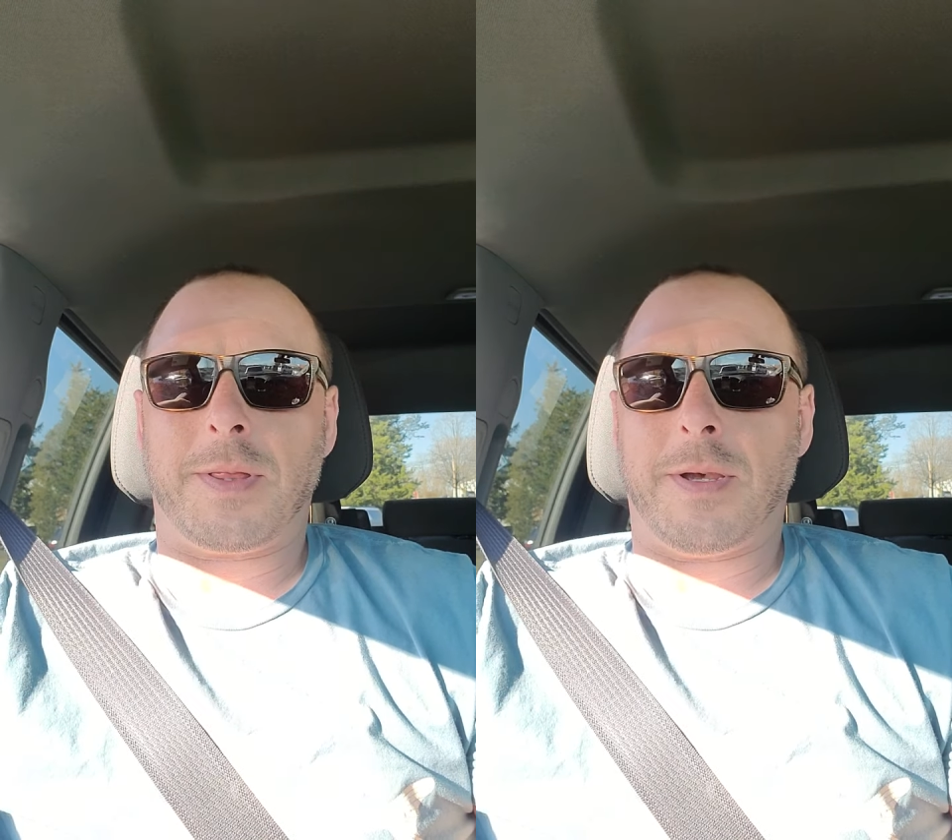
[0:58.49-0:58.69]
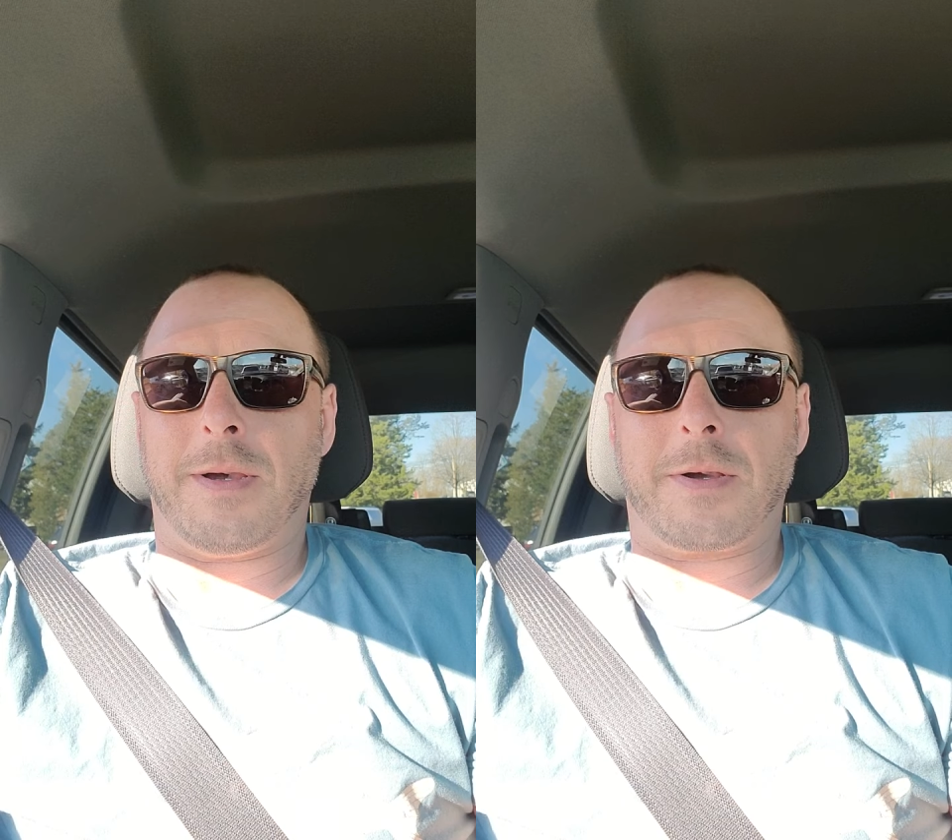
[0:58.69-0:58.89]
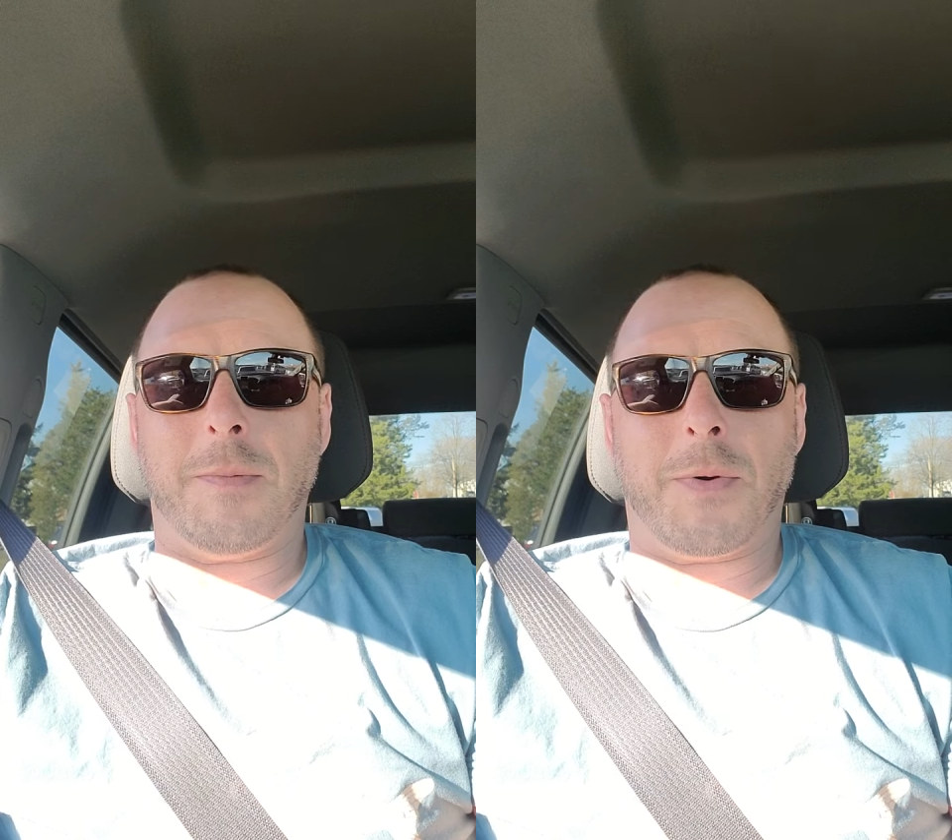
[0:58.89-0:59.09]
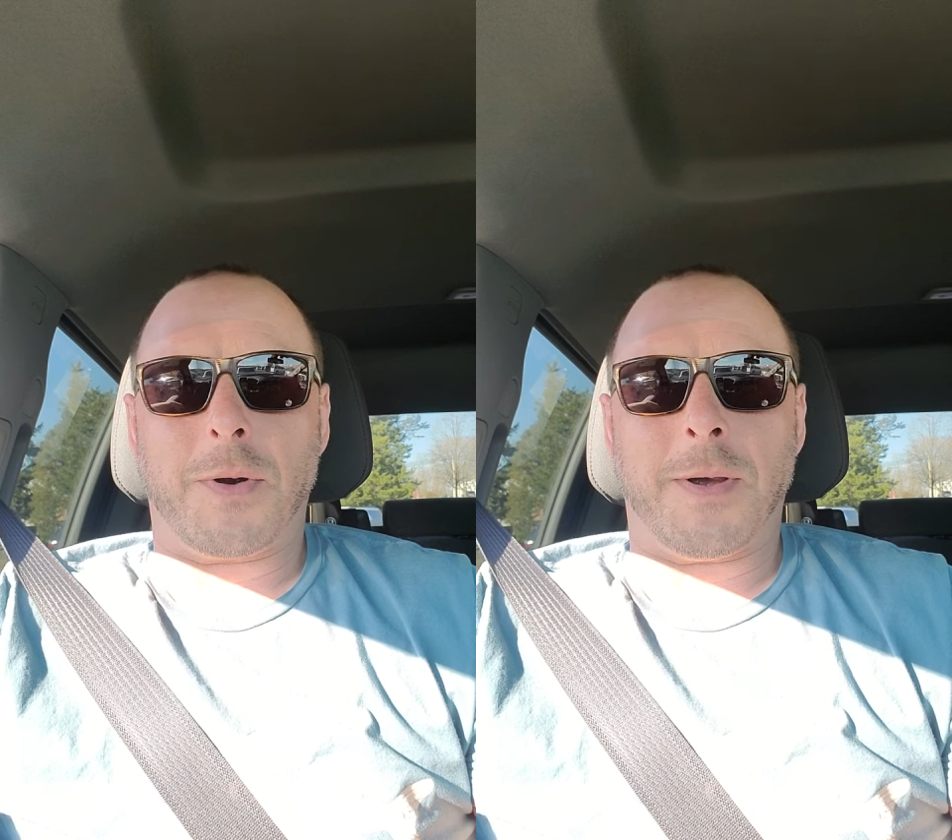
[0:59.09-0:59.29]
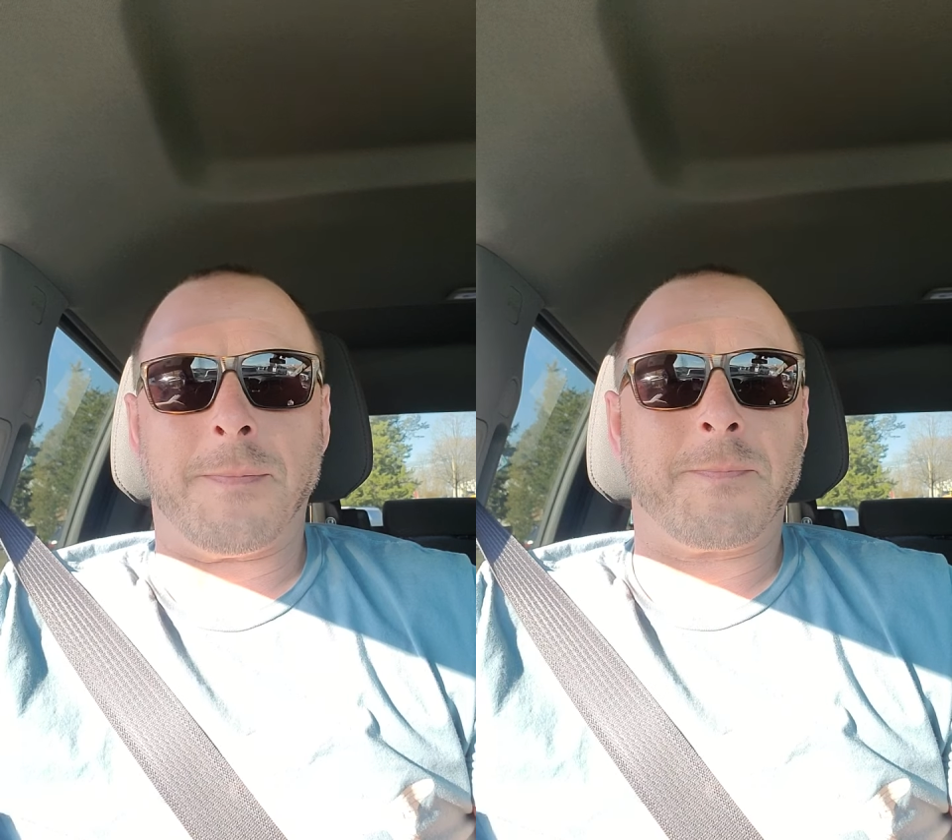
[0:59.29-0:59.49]
a
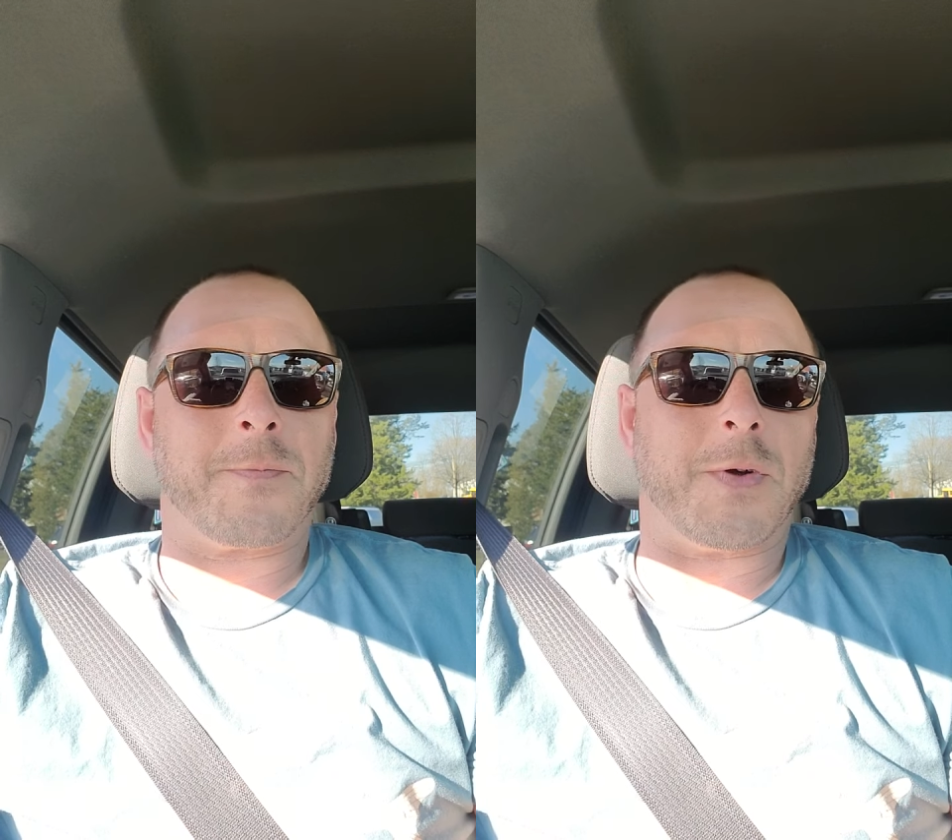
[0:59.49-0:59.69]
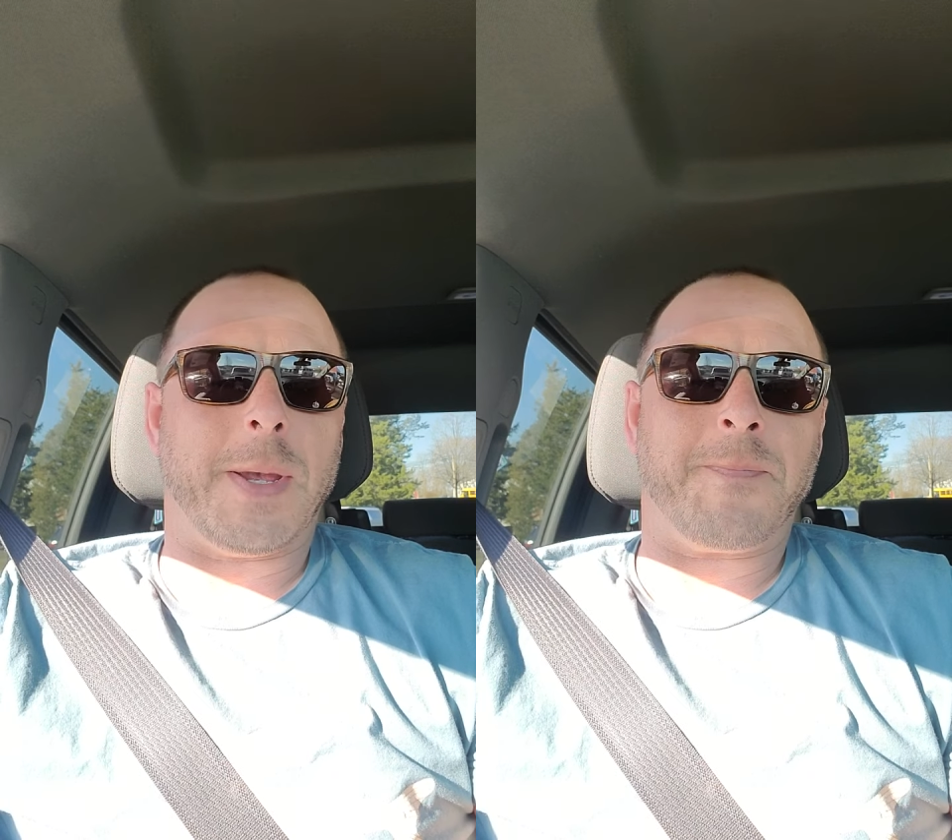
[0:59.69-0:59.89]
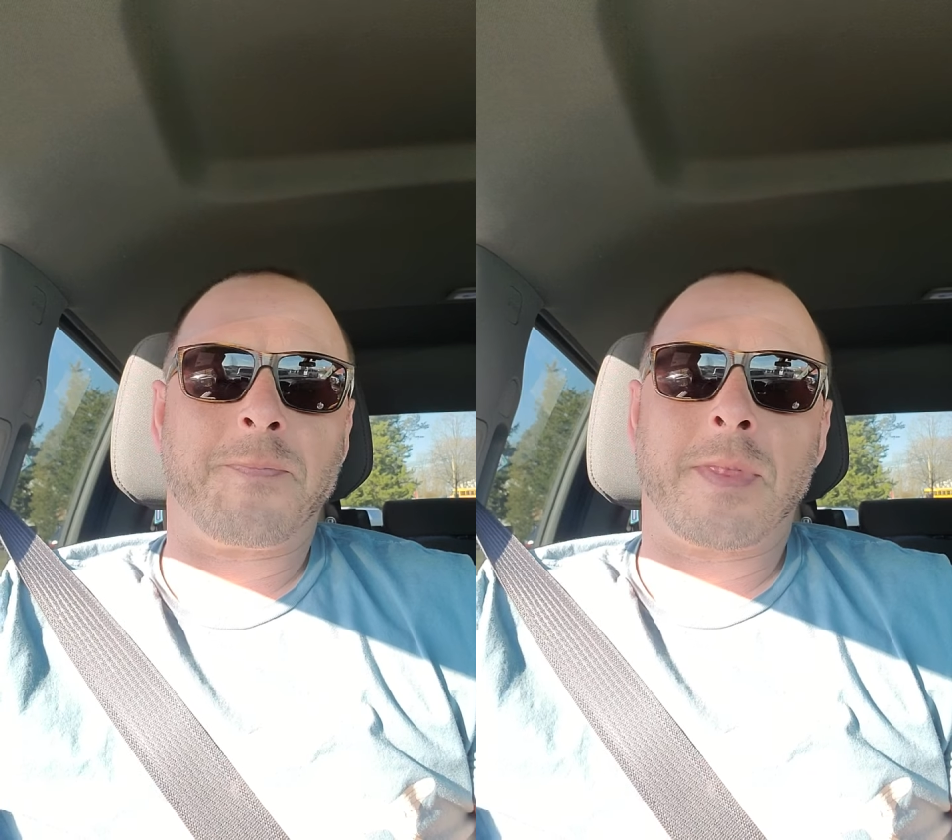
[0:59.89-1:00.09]
Kimura, right?